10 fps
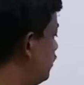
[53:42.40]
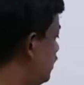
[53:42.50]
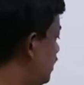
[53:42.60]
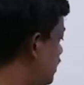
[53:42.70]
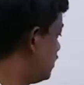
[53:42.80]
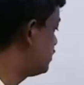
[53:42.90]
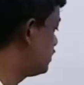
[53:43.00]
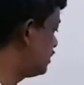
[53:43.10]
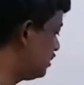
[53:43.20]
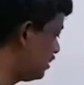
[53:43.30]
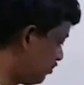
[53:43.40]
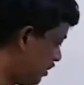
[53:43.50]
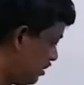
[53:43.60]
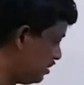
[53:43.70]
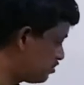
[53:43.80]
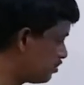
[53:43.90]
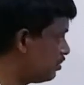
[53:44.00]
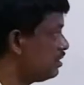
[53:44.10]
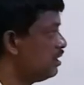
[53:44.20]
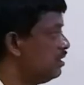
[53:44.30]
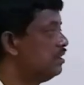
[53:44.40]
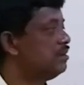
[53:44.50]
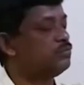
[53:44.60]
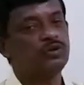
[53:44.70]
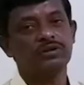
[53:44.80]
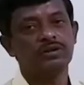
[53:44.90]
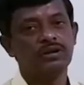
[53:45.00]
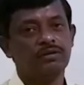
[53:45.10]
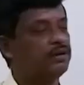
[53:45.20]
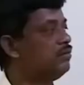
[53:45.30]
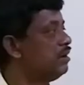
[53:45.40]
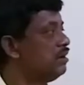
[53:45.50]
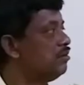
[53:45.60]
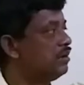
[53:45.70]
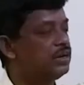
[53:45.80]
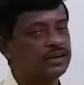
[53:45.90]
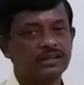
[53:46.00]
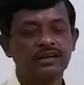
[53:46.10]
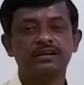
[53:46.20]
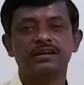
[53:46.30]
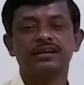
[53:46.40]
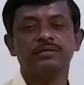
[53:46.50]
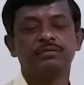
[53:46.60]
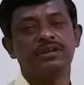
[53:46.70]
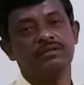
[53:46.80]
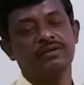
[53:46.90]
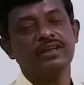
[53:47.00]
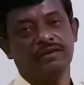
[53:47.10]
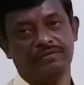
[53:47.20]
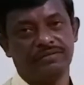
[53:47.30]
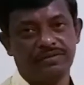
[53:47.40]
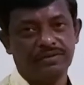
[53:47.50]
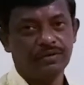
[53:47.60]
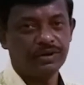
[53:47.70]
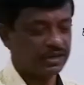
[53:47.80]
then intersection, then find this probability and then put value and you can get the P E by F. Okay,